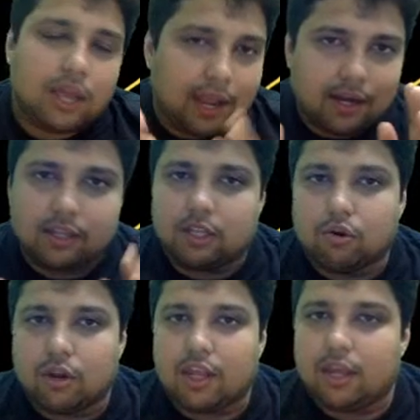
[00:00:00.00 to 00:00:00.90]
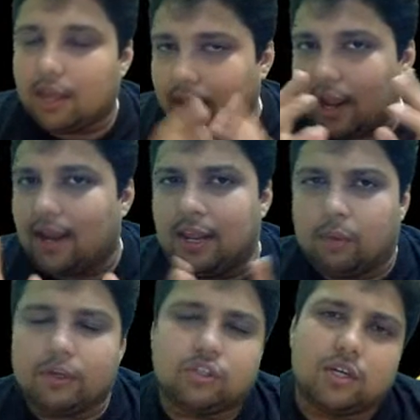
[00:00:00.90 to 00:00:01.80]
any theory, any
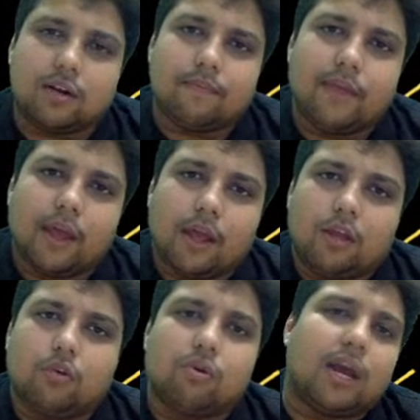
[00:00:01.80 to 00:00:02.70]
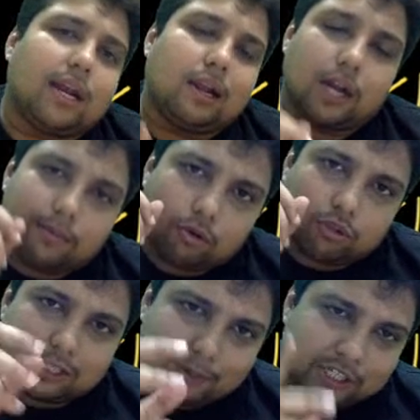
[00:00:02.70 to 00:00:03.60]
question, you can come to
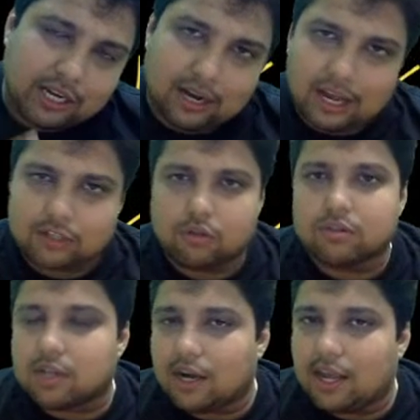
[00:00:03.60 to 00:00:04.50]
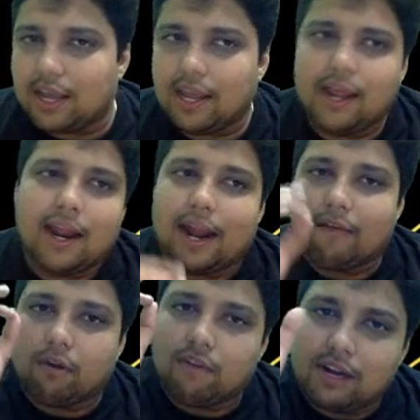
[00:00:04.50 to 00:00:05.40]
the special class on Sunday and
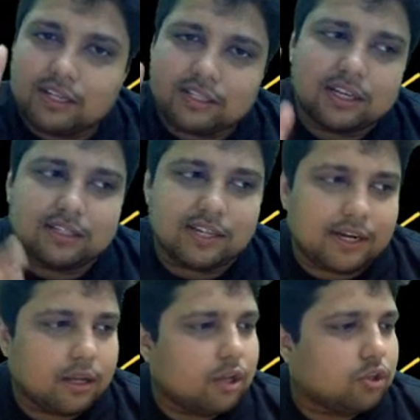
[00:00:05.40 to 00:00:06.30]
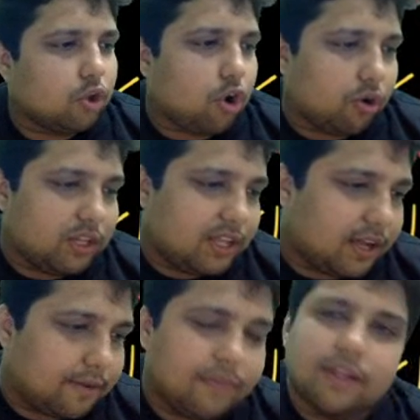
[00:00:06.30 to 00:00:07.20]
we will discuss it thoroughly
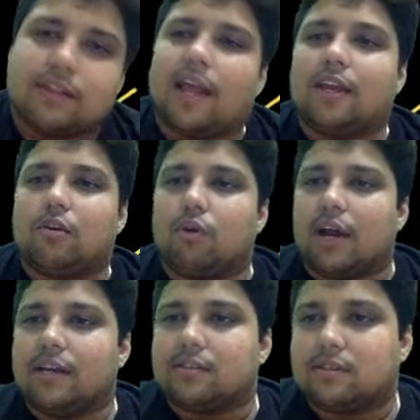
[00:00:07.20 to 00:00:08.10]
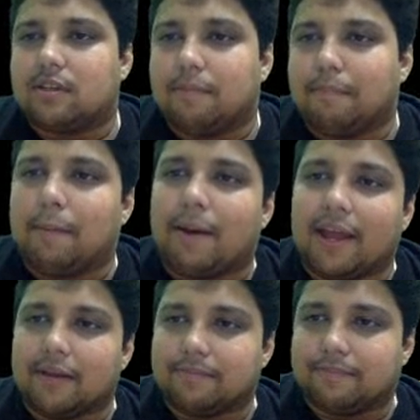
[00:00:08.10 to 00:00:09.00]
there. Thank you guys. Bye bye.